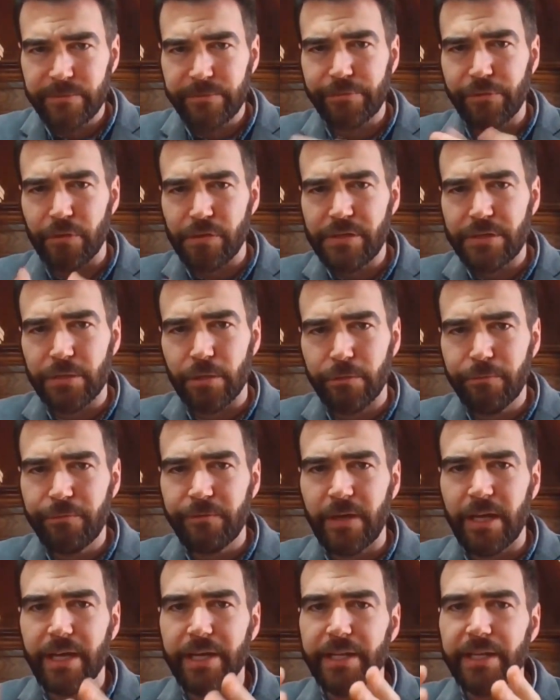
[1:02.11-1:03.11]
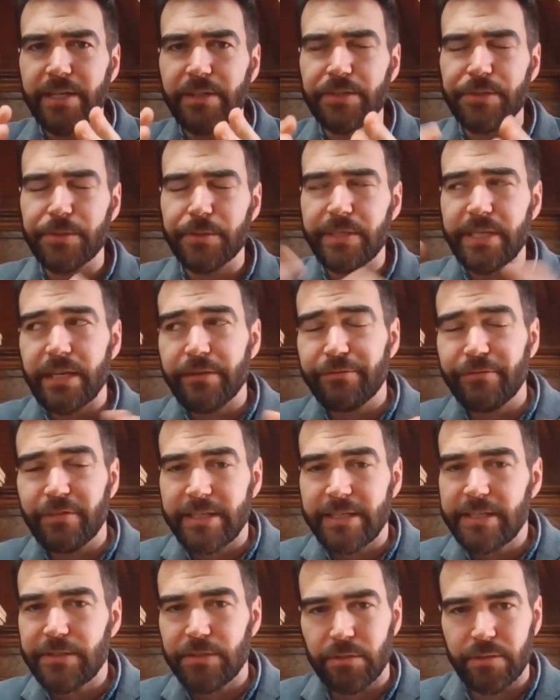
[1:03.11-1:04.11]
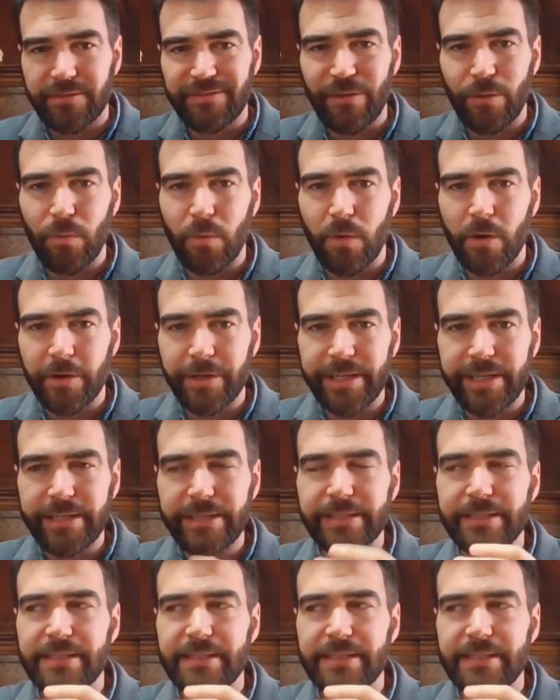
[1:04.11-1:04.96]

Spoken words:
First off, I need to give sort of a warning.